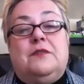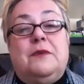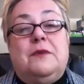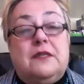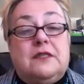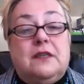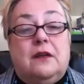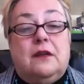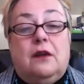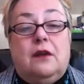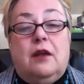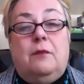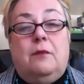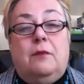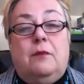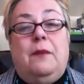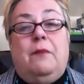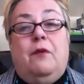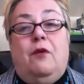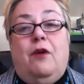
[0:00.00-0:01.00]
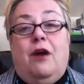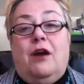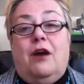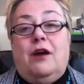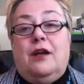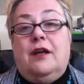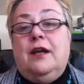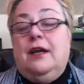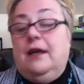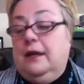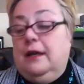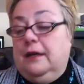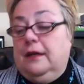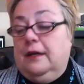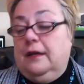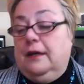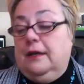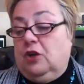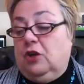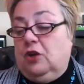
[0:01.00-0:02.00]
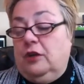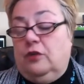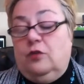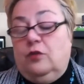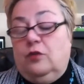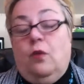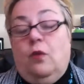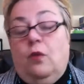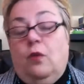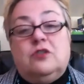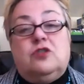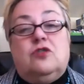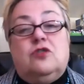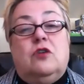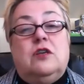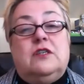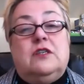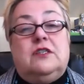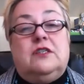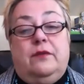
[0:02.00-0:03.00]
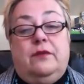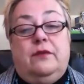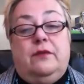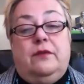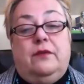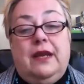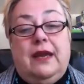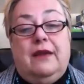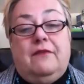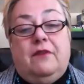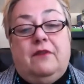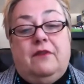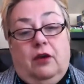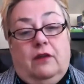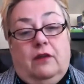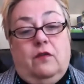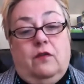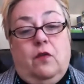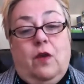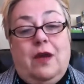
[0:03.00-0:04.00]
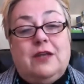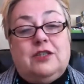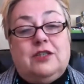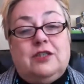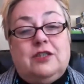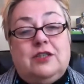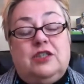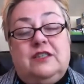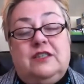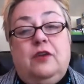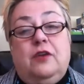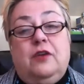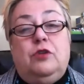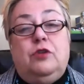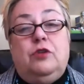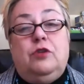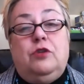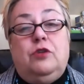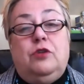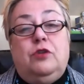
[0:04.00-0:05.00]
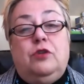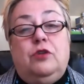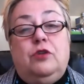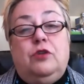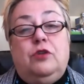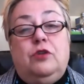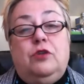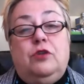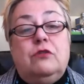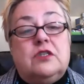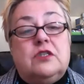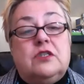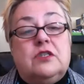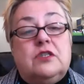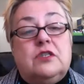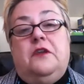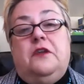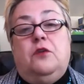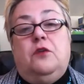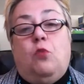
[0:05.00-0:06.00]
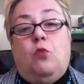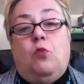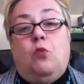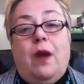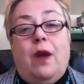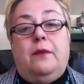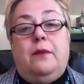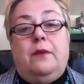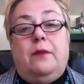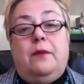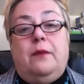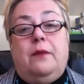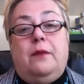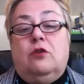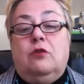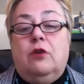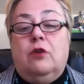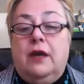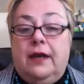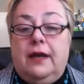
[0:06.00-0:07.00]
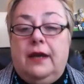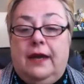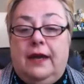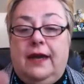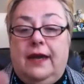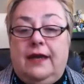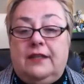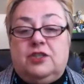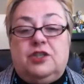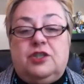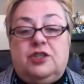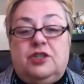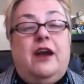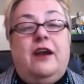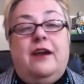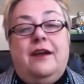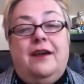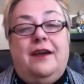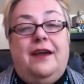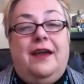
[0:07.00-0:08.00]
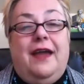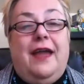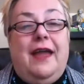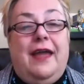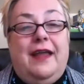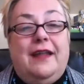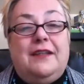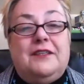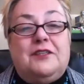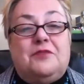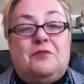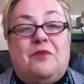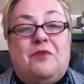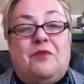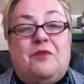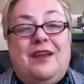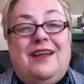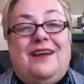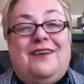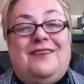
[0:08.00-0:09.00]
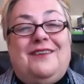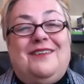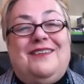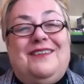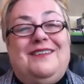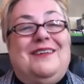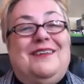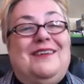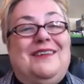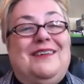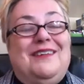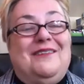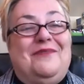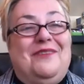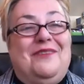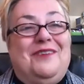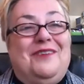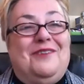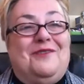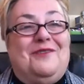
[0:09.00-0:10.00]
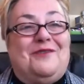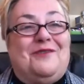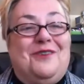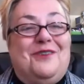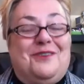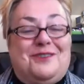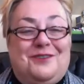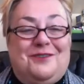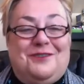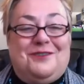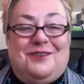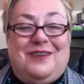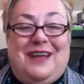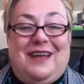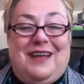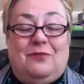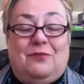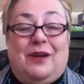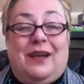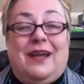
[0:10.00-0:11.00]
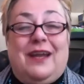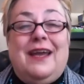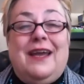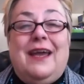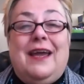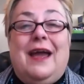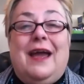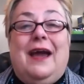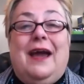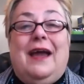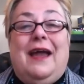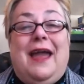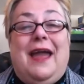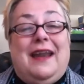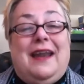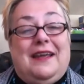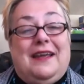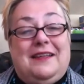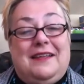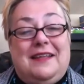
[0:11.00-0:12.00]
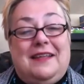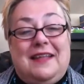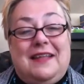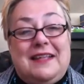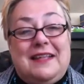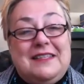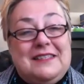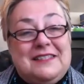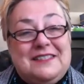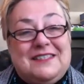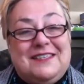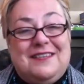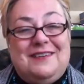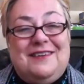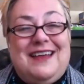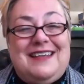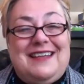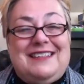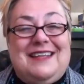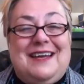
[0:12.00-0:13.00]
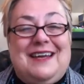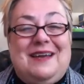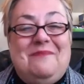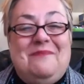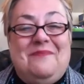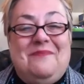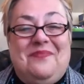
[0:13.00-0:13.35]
because a lot of people are starting to outsource. They really have a lot of questions. They could use this video quite a bit. So hit share and spread out the, the video through your social network. And other than that, see you next time.